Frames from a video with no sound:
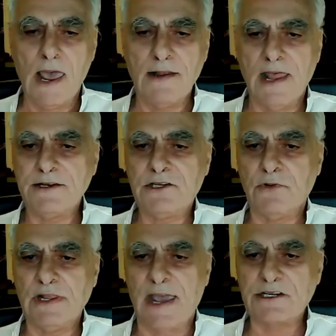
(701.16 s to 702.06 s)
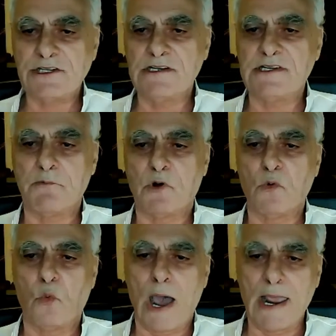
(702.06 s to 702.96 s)
and led to elections that were
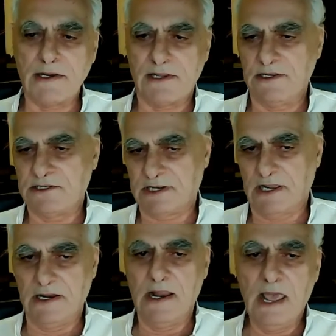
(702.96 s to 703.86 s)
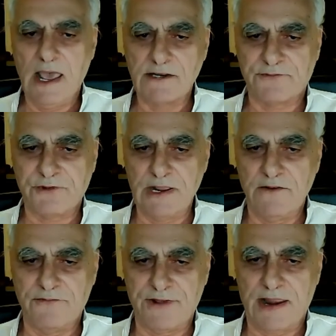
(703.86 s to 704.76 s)
widely seen as free
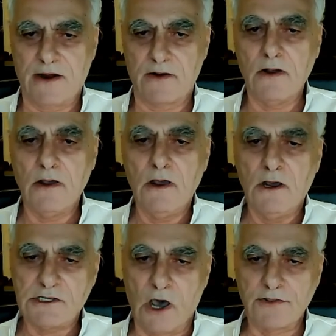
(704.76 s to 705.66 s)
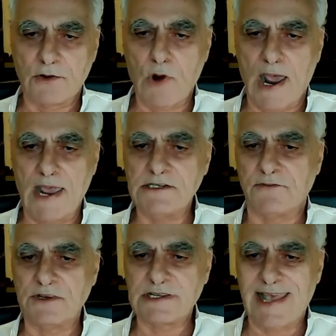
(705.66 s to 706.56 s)
and fair, saw the rise of
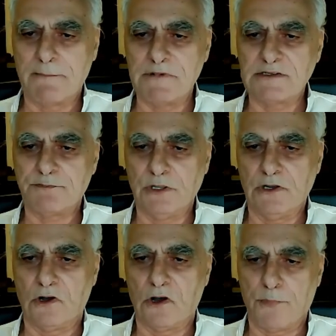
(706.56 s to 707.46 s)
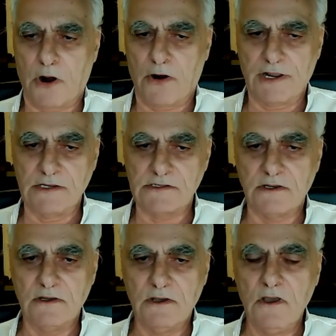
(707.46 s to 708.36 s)
Islamist political parties,
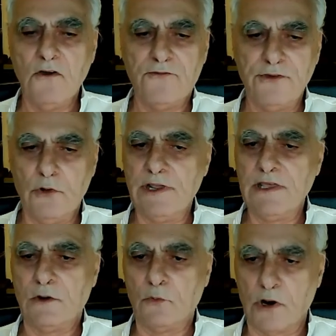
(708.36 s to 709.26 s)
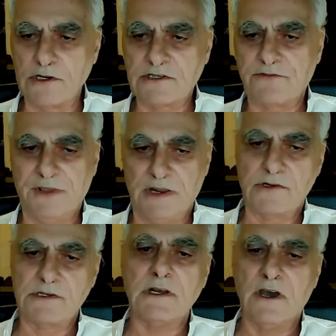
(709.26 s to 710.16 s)
fueling the worst
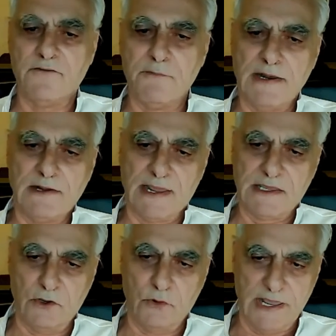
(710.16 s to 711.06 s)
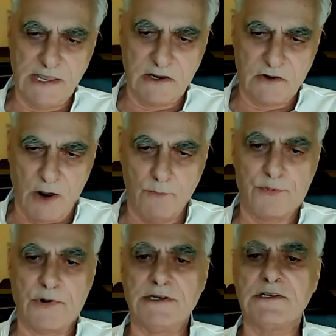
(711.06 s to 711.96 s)
fears of men like UAE Crown
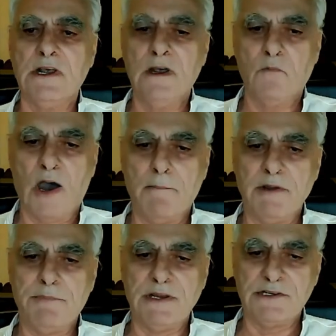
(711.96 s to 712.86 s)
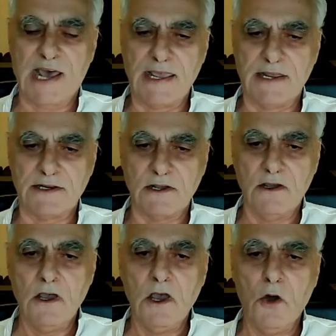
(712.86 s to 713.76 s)
Prince Mohammed bin Zayed,
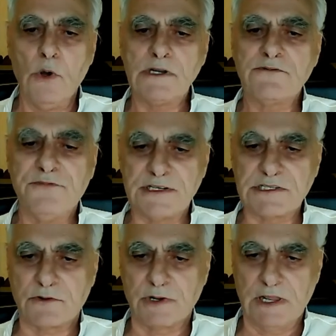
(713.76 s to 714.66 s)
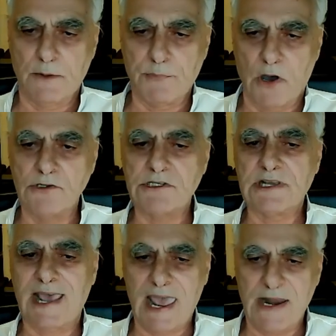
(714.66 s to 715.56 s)
who was viscerally opposed
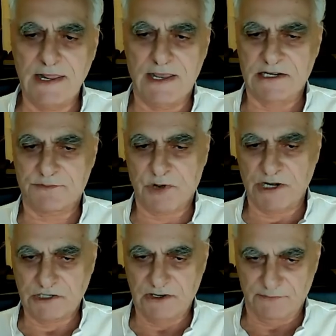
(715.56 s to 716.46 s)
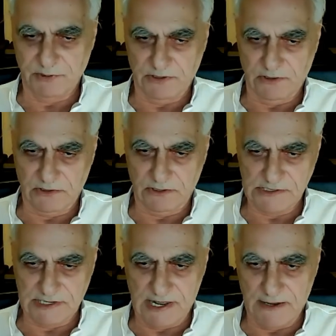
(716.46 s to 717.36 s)
to any expression of political
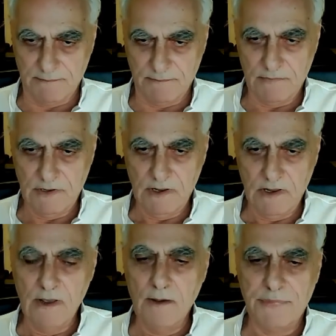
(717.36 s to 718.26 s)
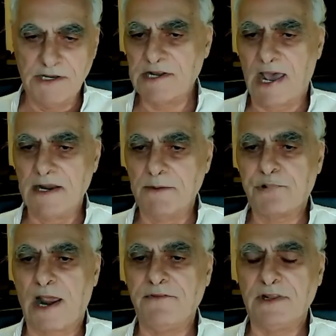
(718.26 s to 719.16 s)
Islam. Bin Zayed
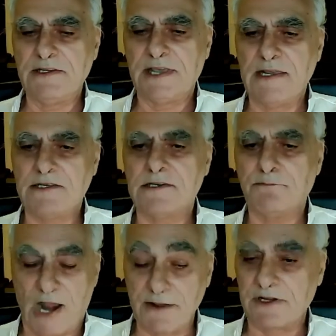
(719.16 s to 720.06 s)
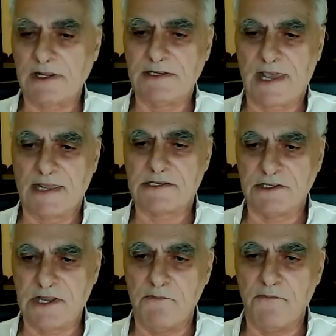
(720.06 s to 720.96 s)
privately takes a
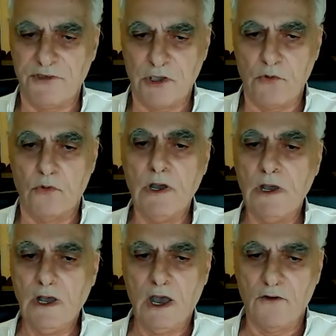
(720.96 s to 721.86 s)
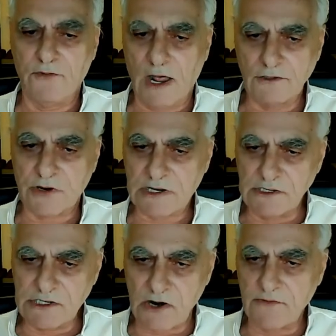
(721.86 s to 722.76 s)
dim view of
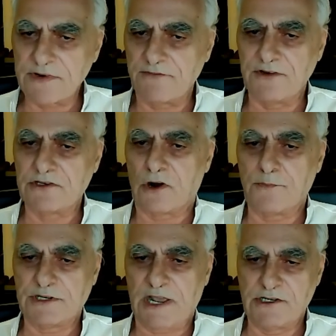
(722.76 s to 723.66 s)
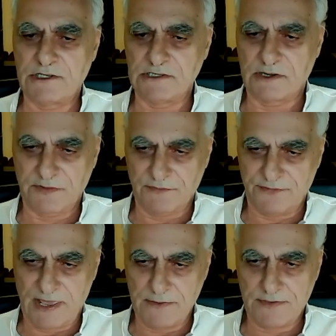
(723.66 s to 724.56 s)
ultra-conservative interpretations of the
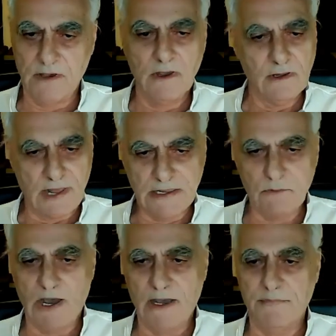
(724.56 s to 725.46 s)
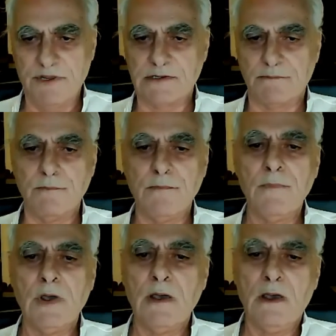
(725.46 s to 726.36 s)
faith, like Wahhabism.
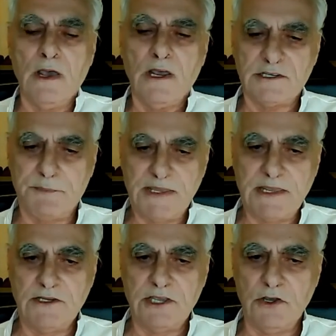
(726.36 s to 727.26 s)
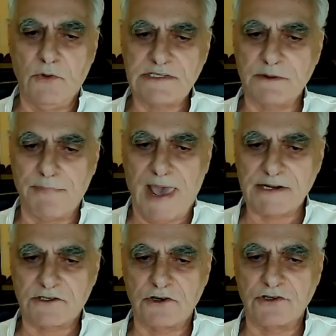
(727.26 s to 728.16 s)
Speaking to US
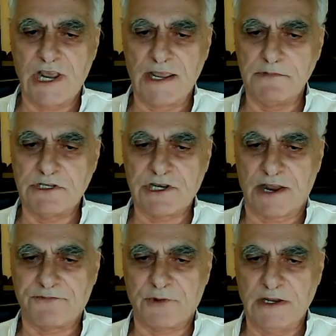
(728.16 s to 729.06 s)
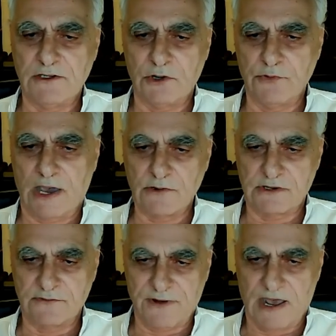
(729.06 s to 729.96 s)
Ambassador James Jeffrey in
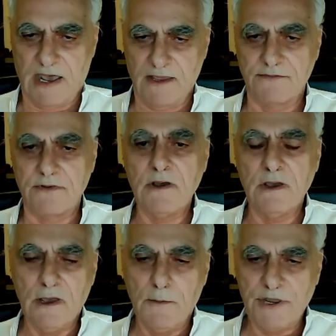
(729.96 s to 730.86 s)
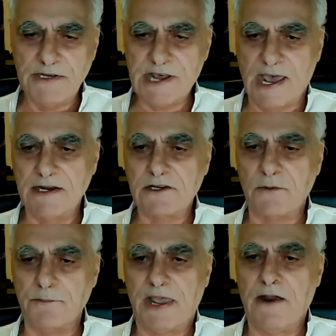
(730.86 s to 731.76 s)
2005, bin Zayed
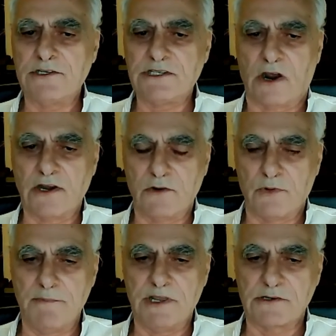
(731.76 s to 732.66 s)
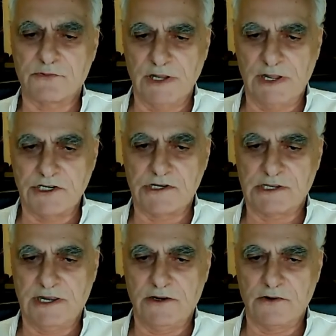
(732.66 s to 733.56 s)
compared Saudi Arabia's religious
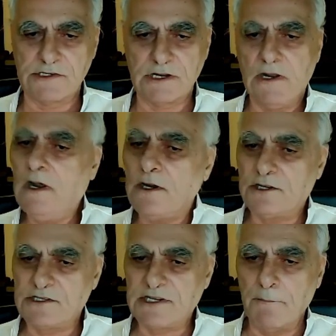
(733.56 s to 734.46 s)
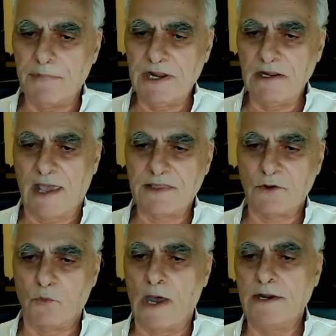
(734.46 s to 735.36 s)
leaders to somebody like the
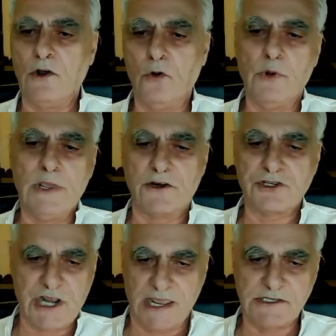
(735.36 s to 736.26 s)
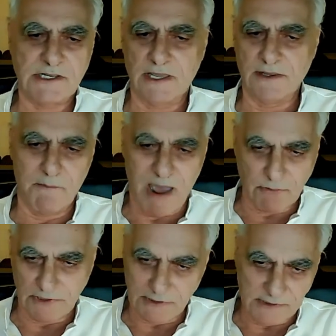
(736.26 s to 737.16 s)
one who we are chasing in the
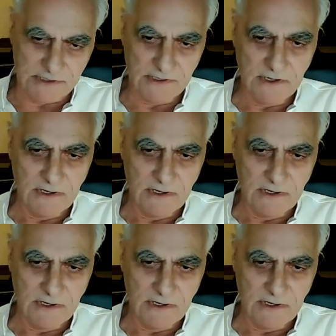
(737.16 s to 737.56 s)
mountains,